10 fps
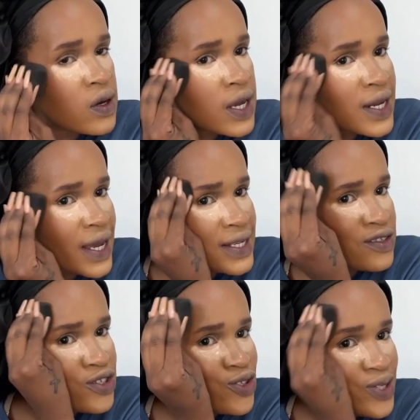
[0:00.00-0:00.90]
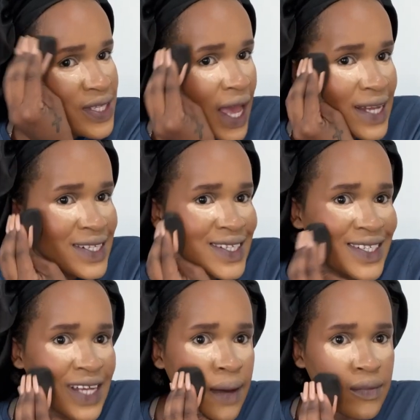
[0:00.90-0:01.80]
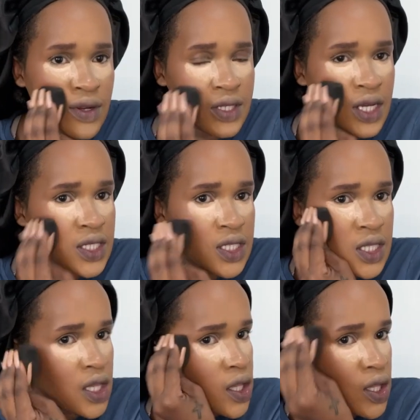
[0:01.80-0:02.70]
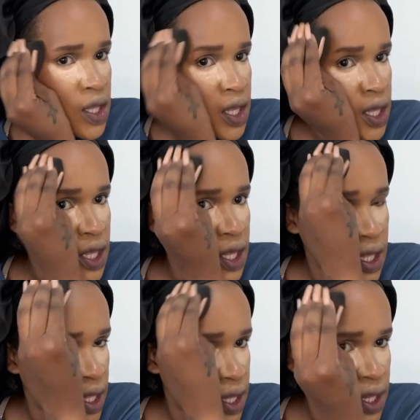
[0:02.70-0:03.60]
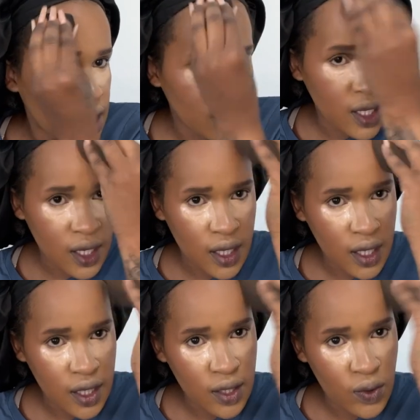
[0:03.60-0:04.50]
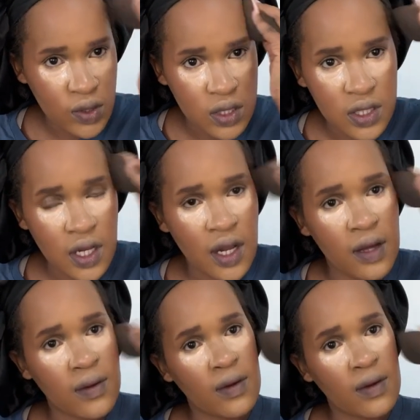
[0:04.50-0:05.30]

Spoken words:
And guys, do you see? I'm not touching the thing, the concealer.